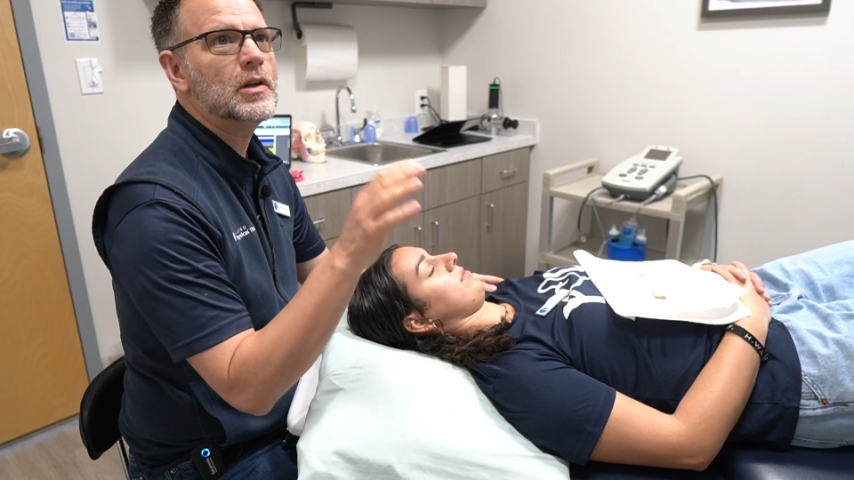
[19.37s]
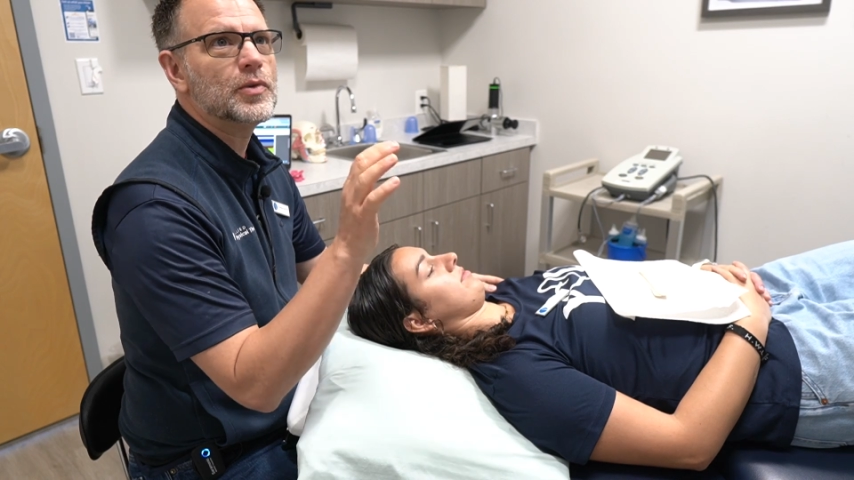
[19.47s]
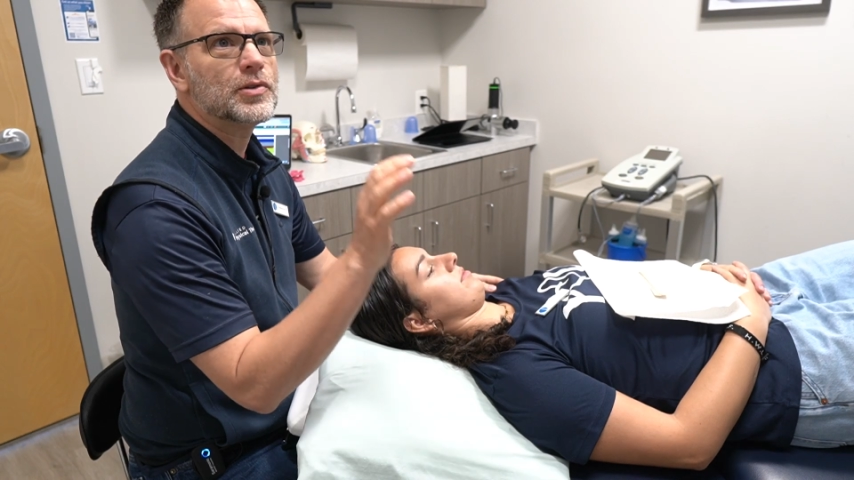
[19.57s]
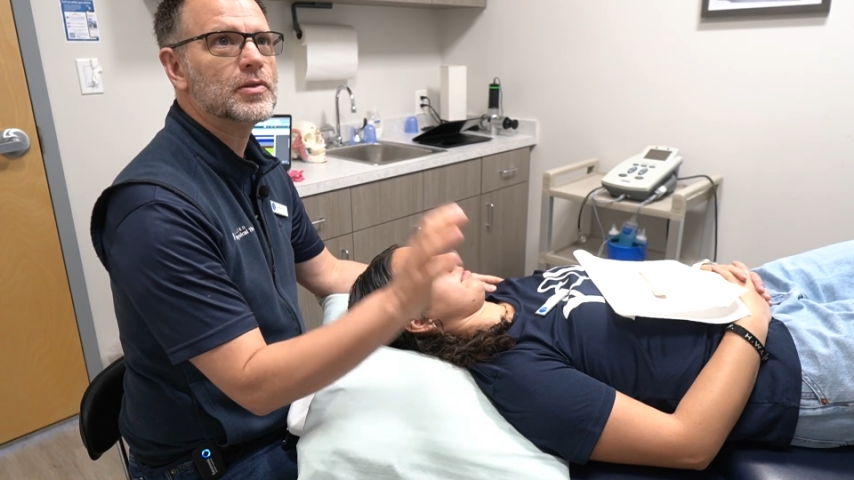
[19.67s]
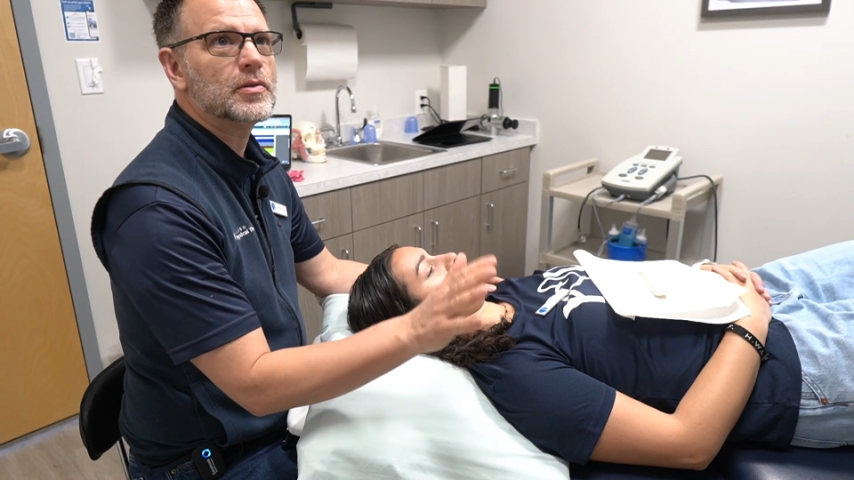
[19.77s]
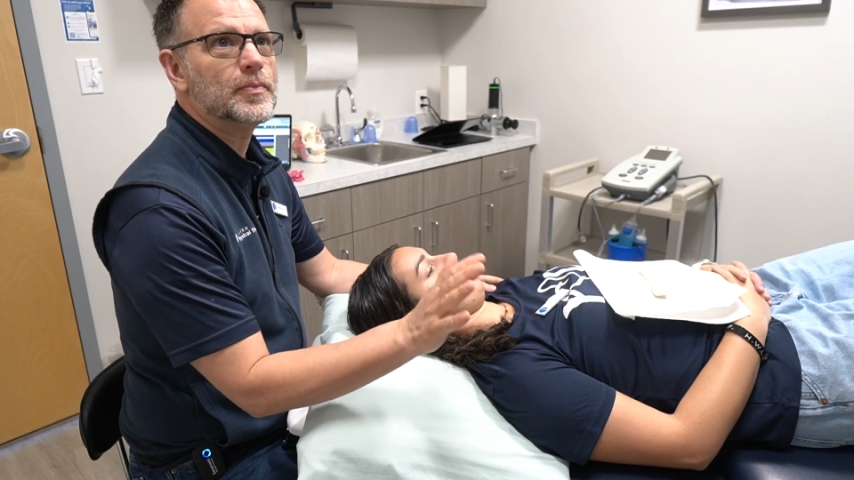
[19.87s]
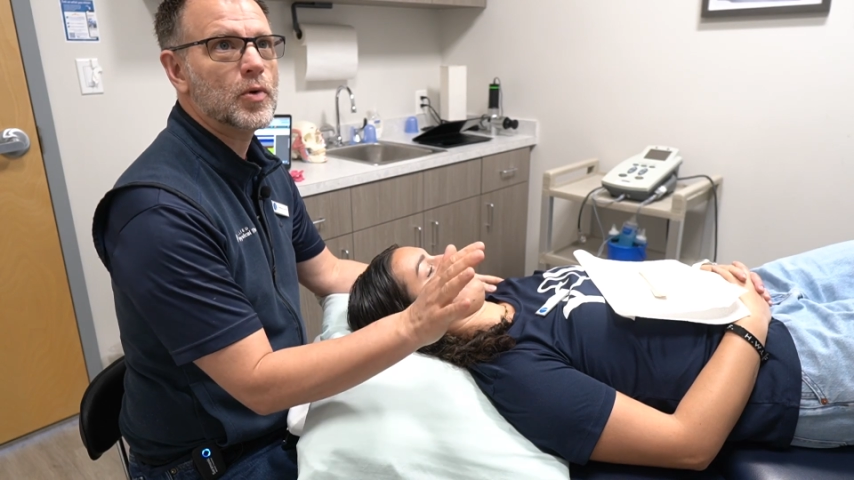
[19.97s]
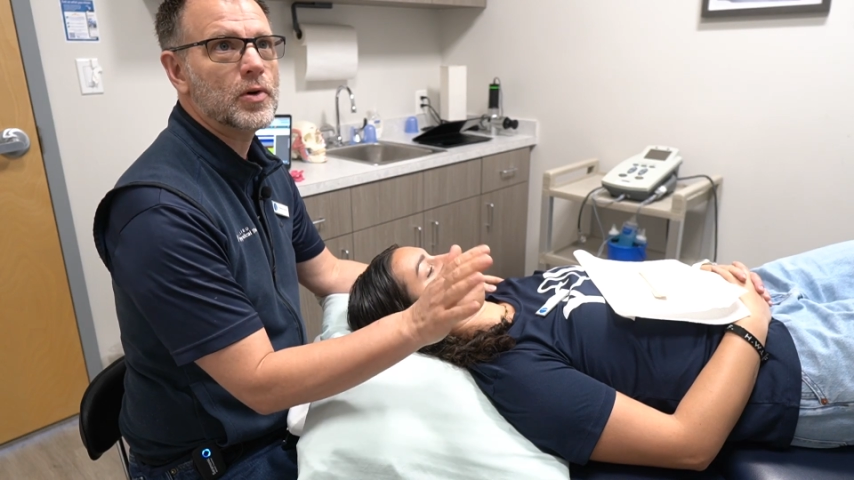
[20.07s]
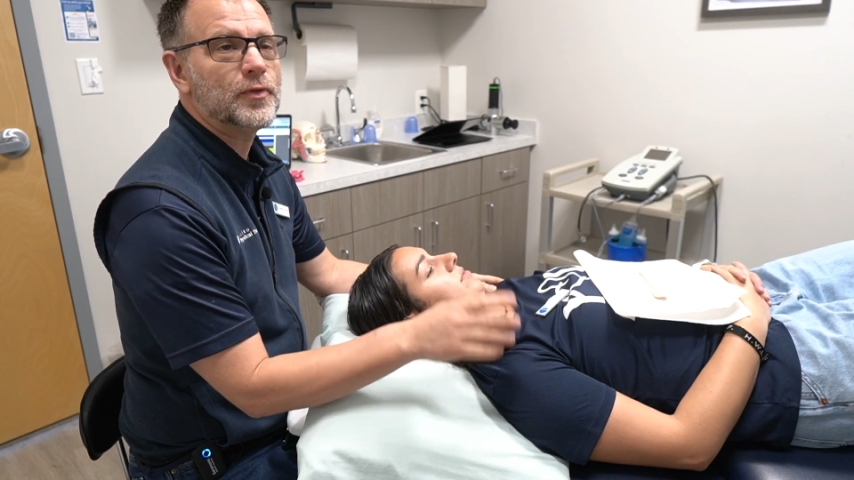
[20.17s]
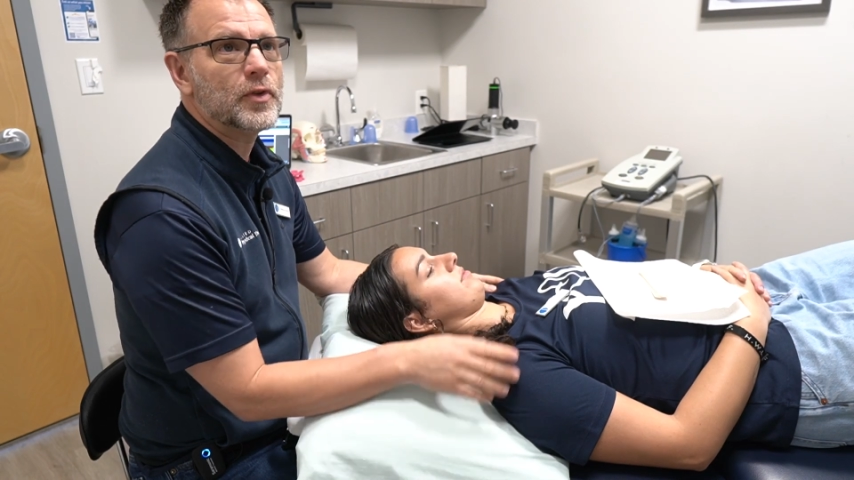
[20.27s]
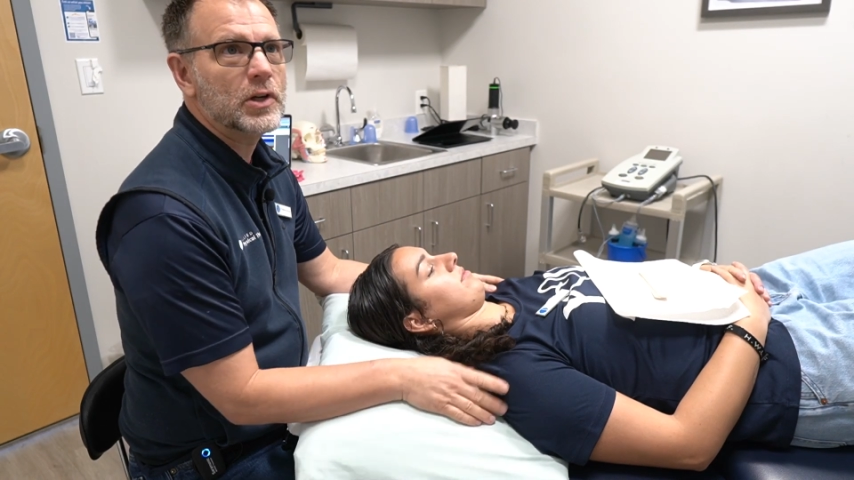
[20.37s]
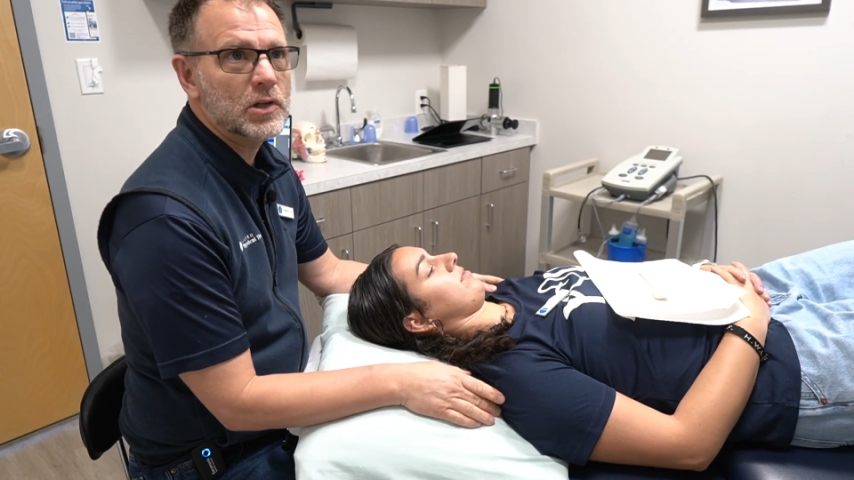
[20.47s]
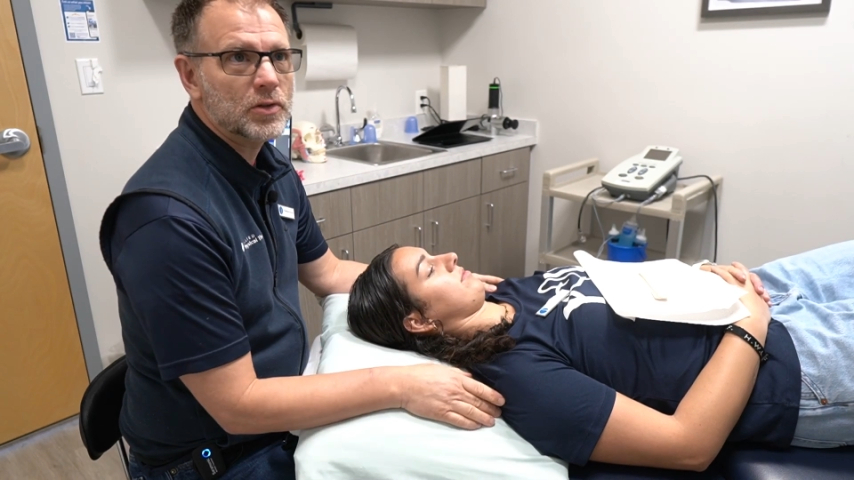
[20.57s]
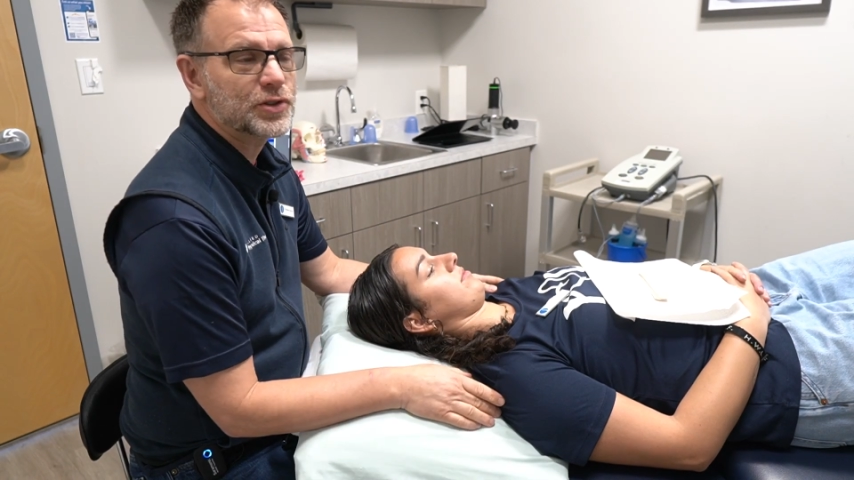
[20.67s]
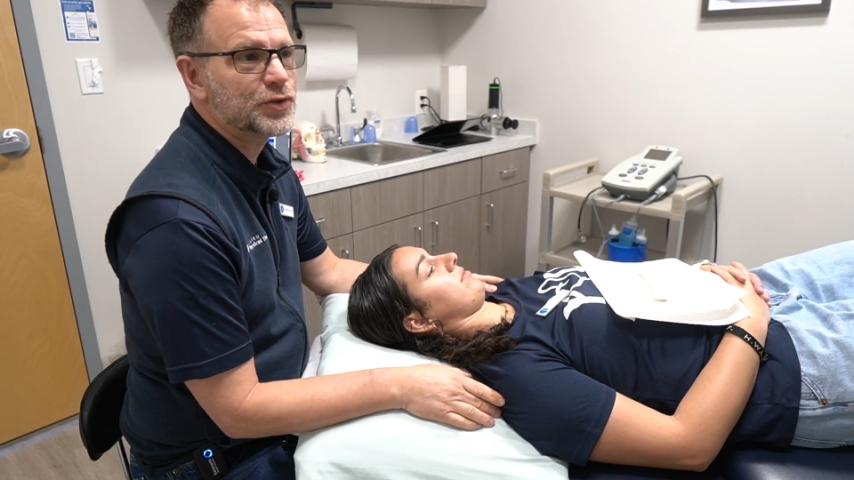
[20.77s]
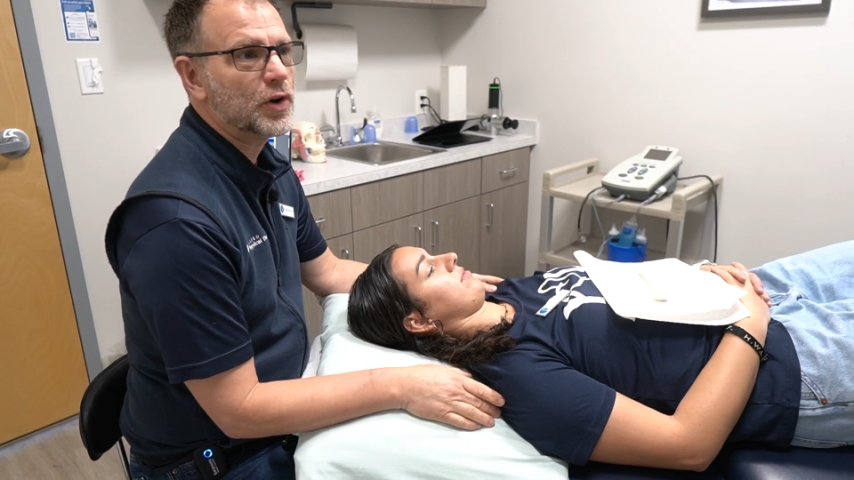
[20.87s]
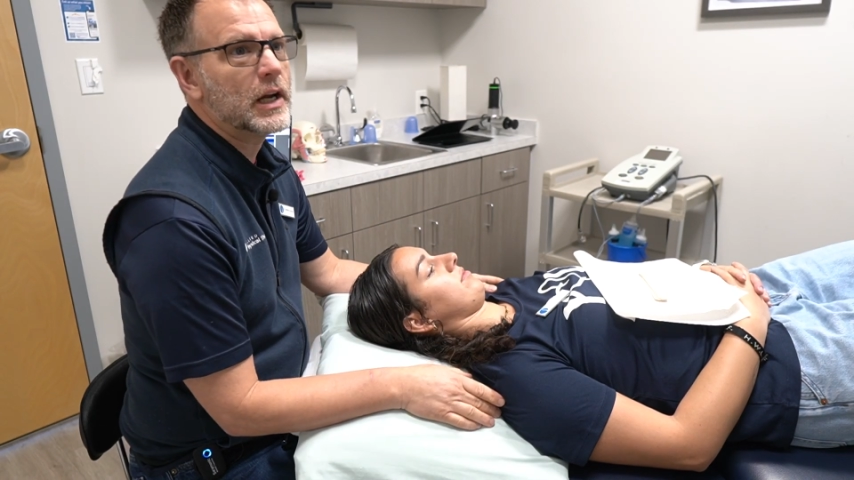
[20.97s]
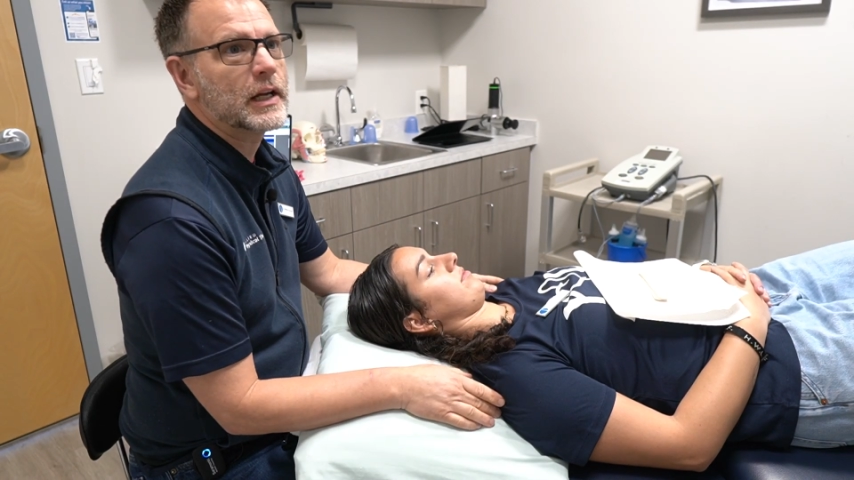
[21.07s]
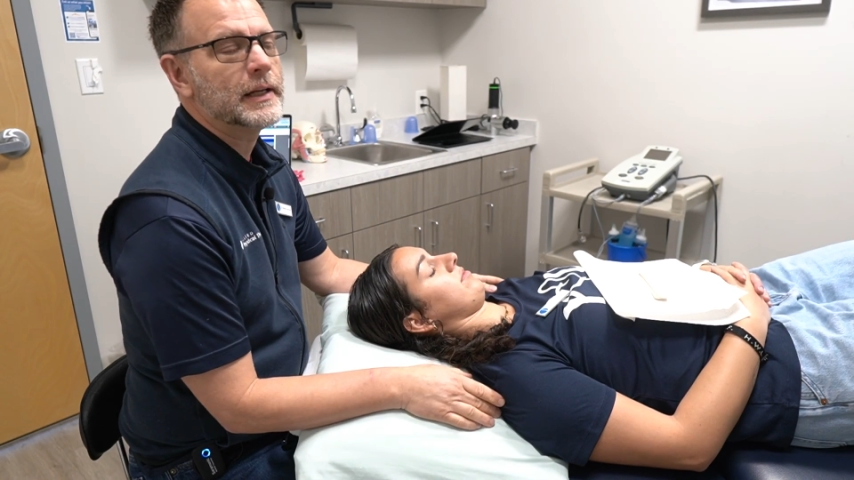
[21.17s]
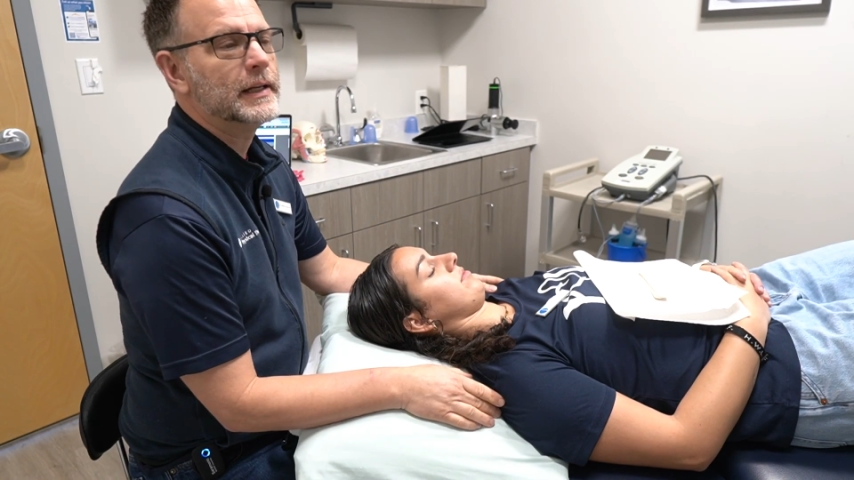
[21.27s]
which is important for heel
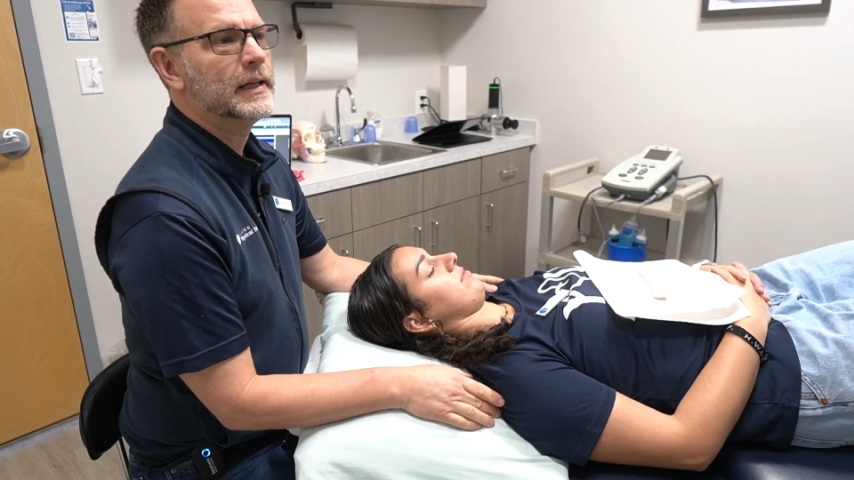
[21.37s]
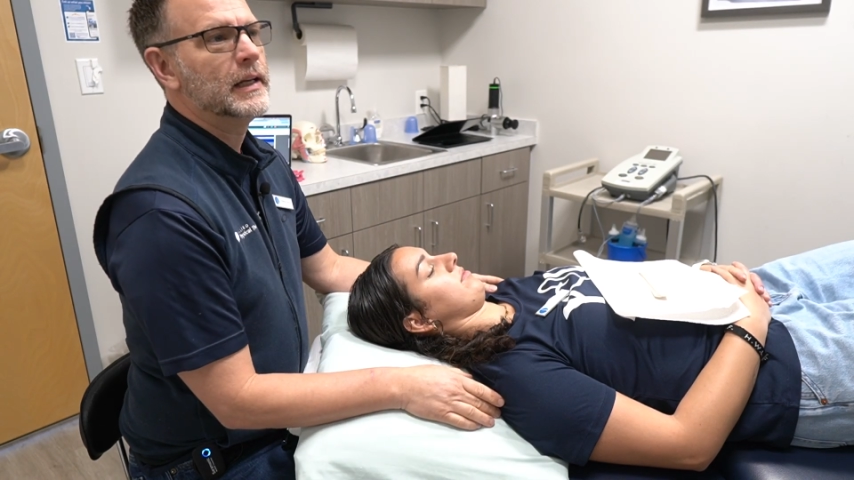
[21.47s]
strike.